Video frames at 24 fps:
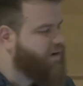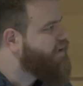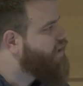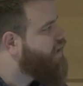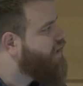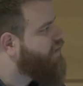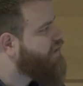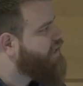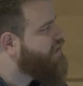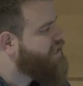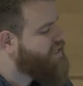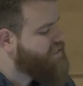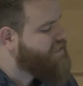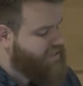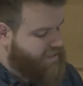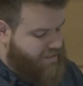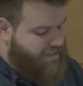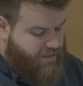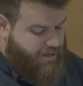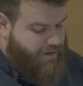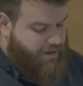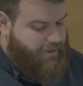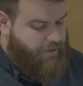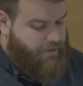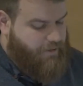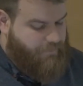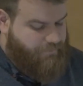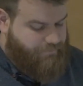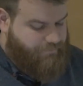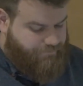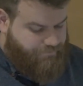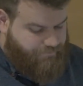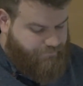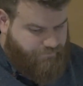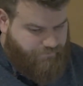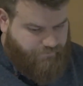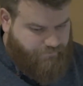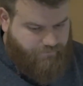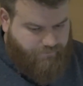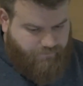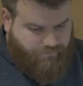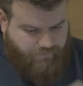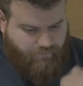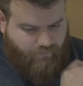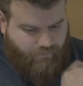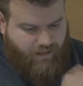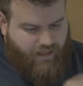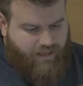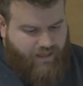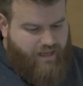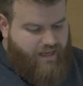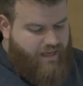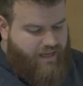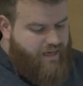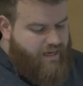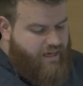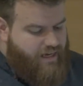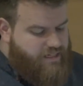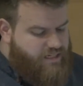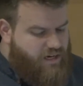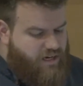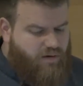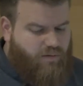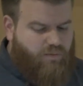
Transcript: our ES6 code. So